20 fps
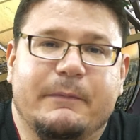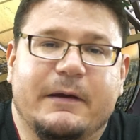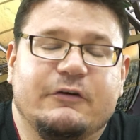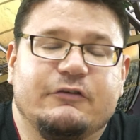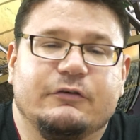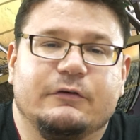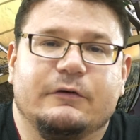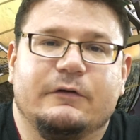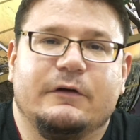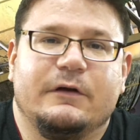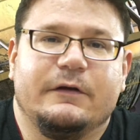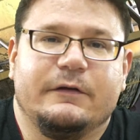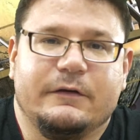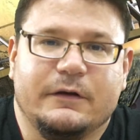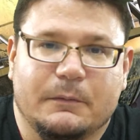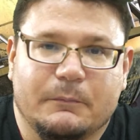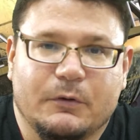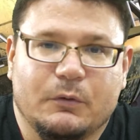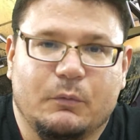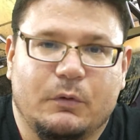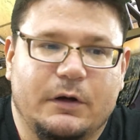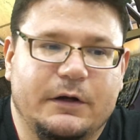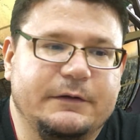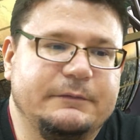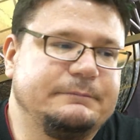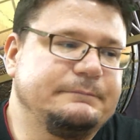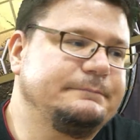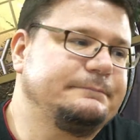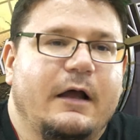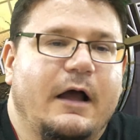Special number
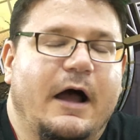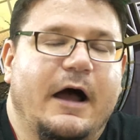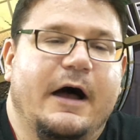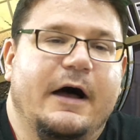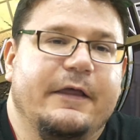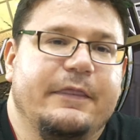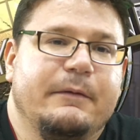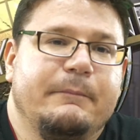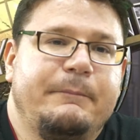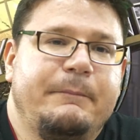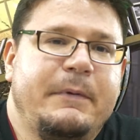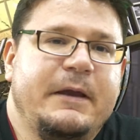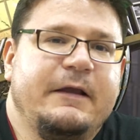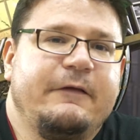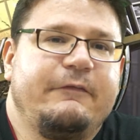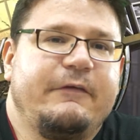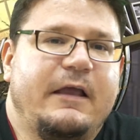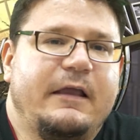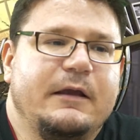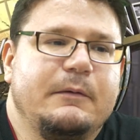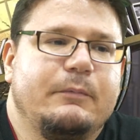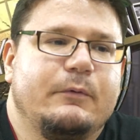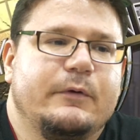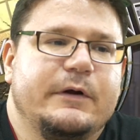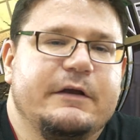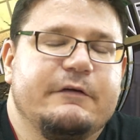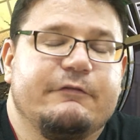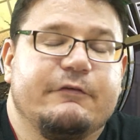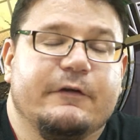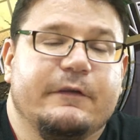one. Uh, the big selling
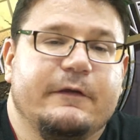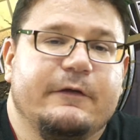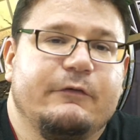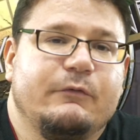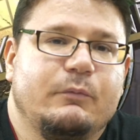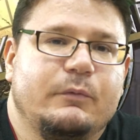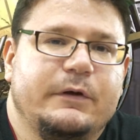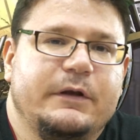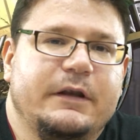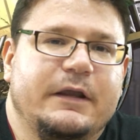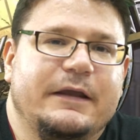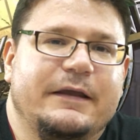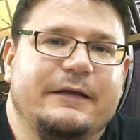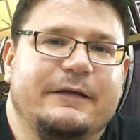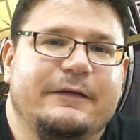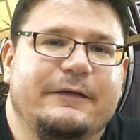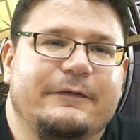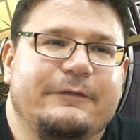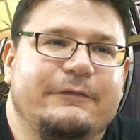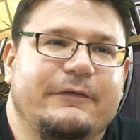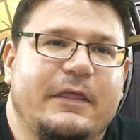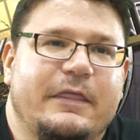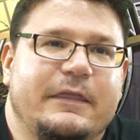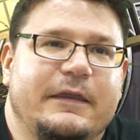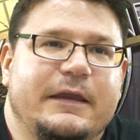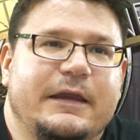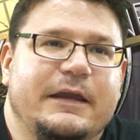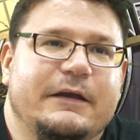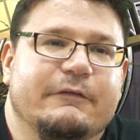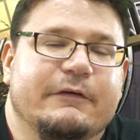point for this one is
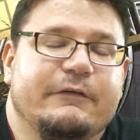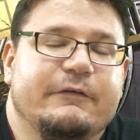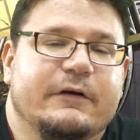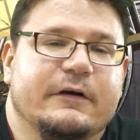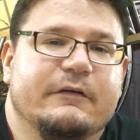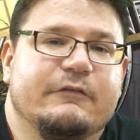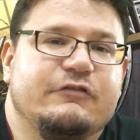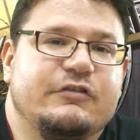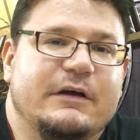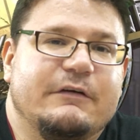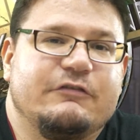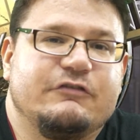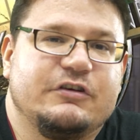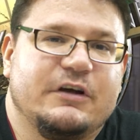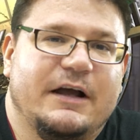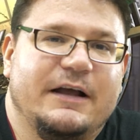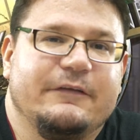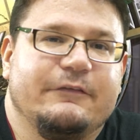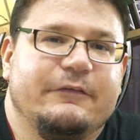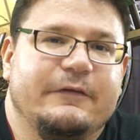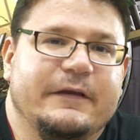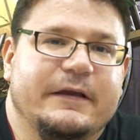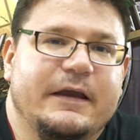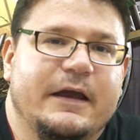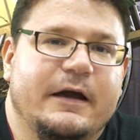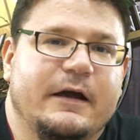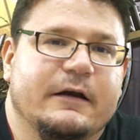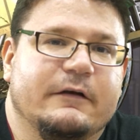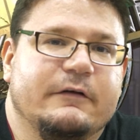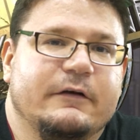the return of Geoff Johns to the
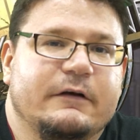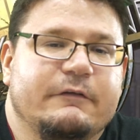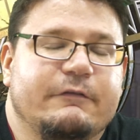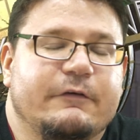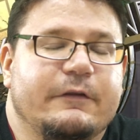character.